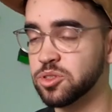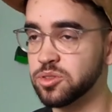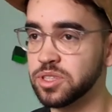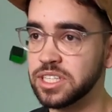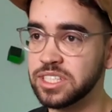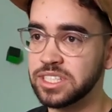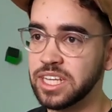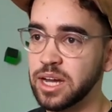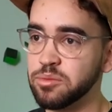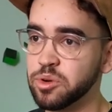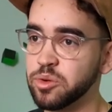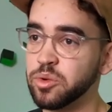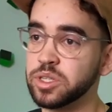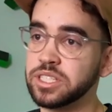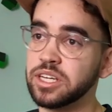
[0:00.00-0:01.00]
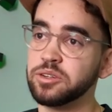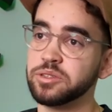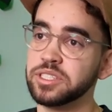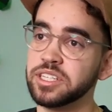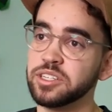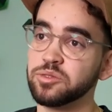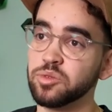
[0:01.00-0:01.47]
So this camera was
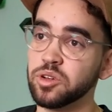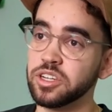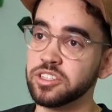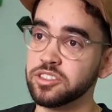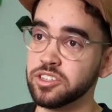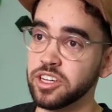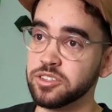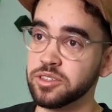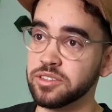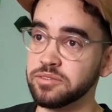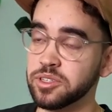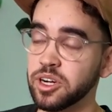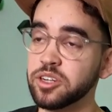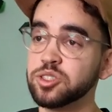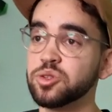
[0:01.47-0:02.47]
already enrolled on another NVR.